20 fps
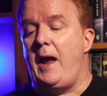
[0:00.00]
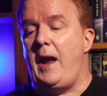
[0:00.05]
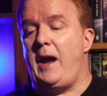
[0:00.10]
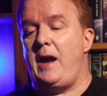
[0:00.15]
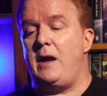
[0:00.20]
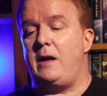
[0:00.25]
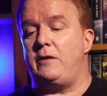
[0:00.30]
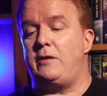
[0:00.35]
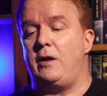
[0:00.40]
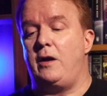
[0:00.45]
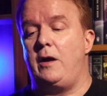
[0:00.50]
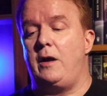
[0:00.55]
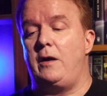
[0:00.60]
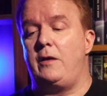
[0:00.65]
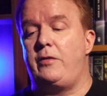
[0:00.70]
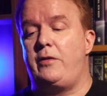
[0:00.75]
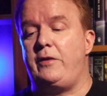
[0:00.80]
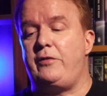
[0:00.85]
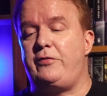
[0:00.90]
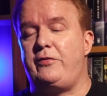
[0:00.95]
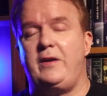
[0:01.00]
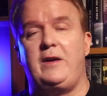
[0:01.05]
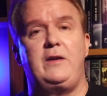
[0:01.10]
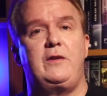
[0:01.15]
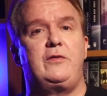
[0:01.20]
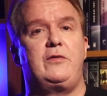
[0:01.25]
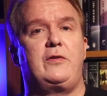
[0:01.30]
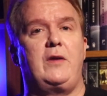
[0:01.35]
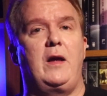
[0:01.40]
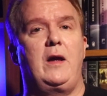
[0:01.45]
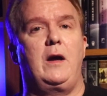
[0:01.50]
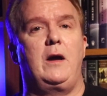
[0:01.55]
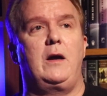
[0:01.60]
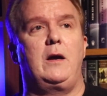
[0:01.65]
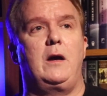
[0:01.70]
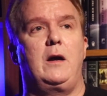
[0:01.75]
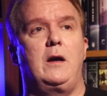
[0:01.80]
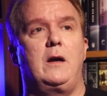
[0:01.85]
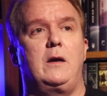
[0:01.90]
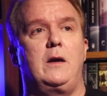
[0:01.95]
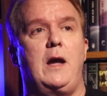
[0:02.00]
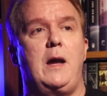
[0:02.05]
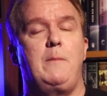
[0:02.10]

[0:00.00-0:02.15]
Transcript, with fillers: And uh, this is uh,